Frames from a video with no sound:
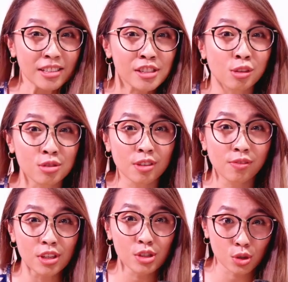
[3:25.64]

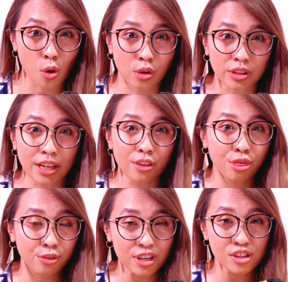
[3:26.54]
exclusively sold in
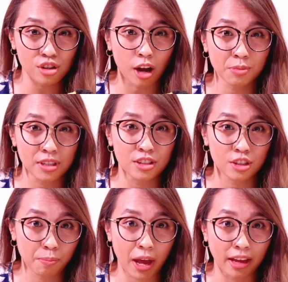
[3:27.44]
3 shops in
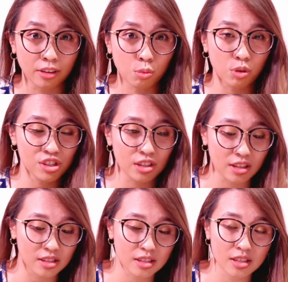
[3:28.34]
Japan, which
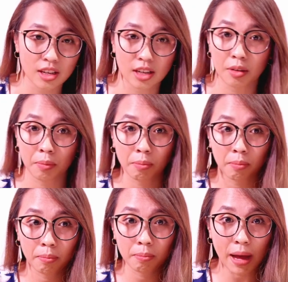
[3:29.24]
is the
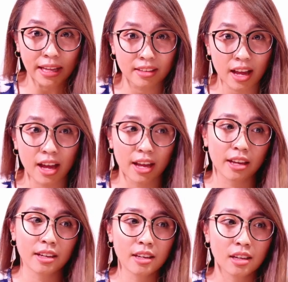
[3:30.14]

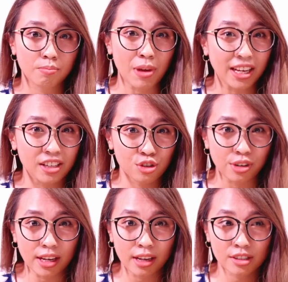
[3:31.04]
Bandai,
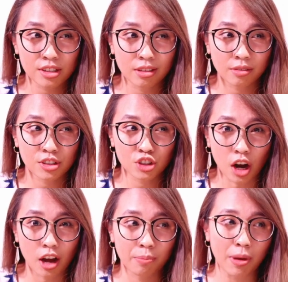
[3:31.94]
Megatree
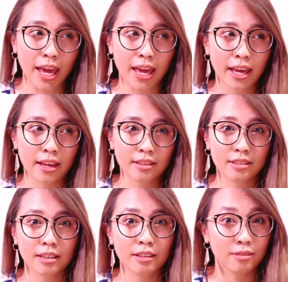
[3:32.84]
shop, and
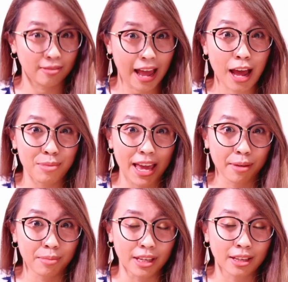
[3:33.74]
Ami
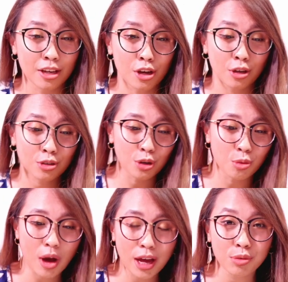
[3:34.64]
Ami. So
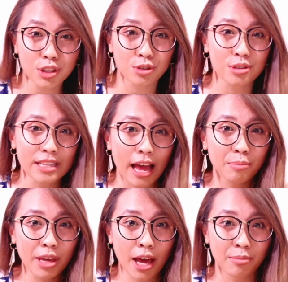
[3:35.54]
why we choose
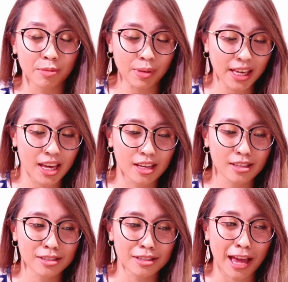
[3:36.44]
Ami Ami?
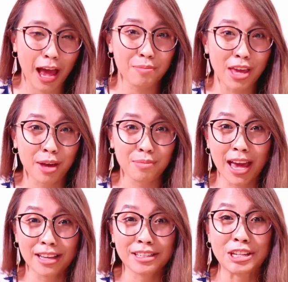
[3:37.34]
Because Ami Ami
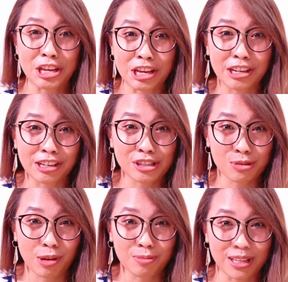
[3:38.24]
has an English
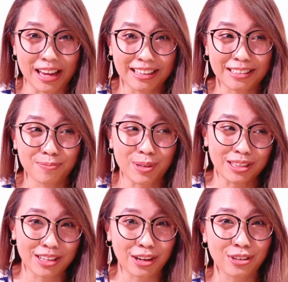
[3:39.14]
website, but
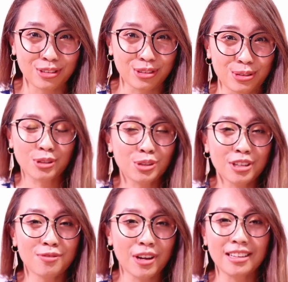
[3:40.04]
the other two, we
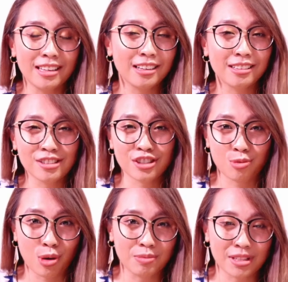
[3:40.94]
couldn't find an English
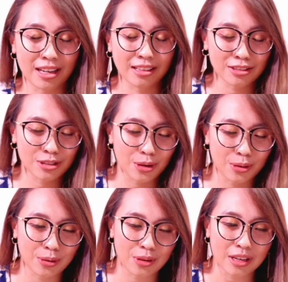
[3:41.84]
website.
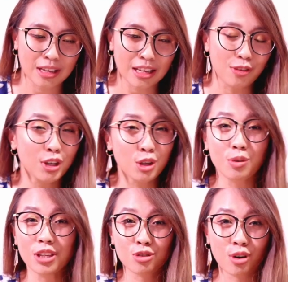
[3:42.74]
So even though
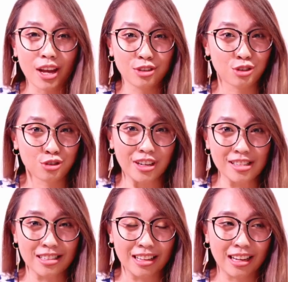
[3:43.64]
we tried to
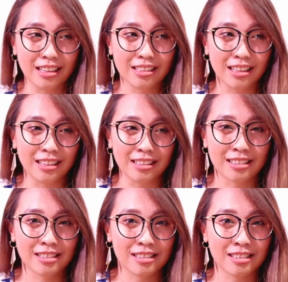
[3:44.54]
translate,
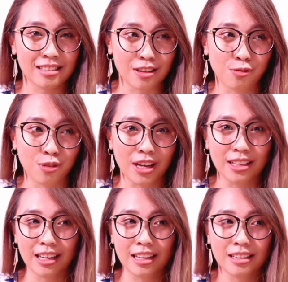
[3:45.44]
it's
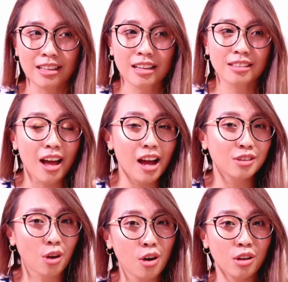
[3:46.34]
different and
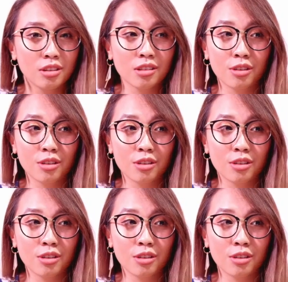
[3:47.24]
not all